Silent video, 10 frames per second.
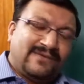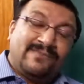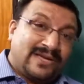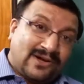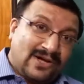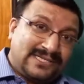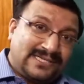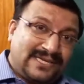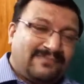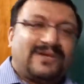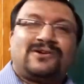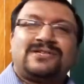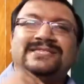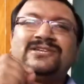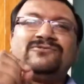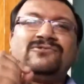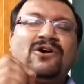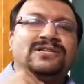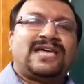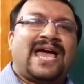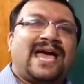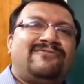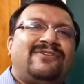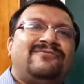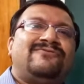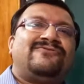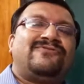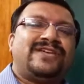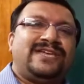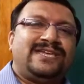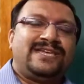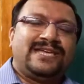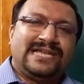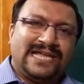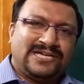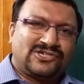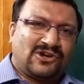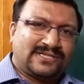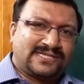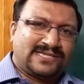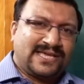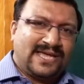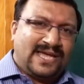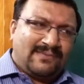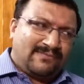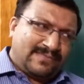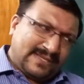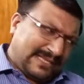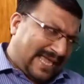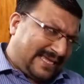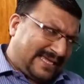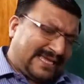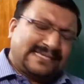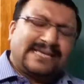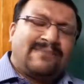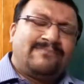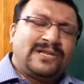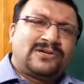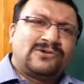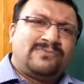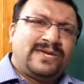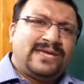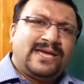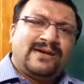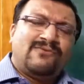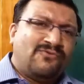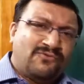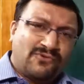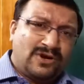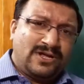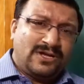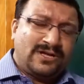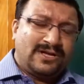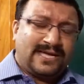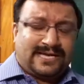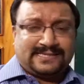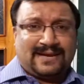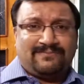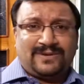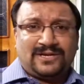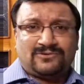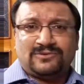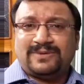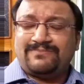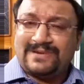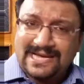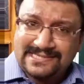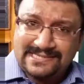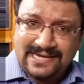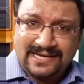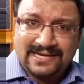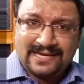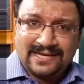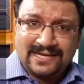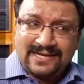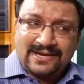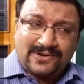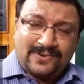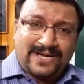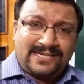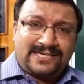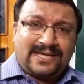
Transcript: because they do not have free electrons. Like example could be wood, example could be plastic, right?